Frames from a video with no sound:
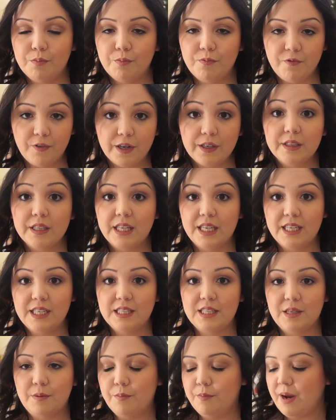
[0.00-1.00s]
fairly
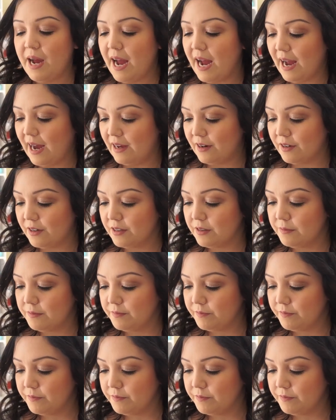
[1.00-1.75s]
easy pattern.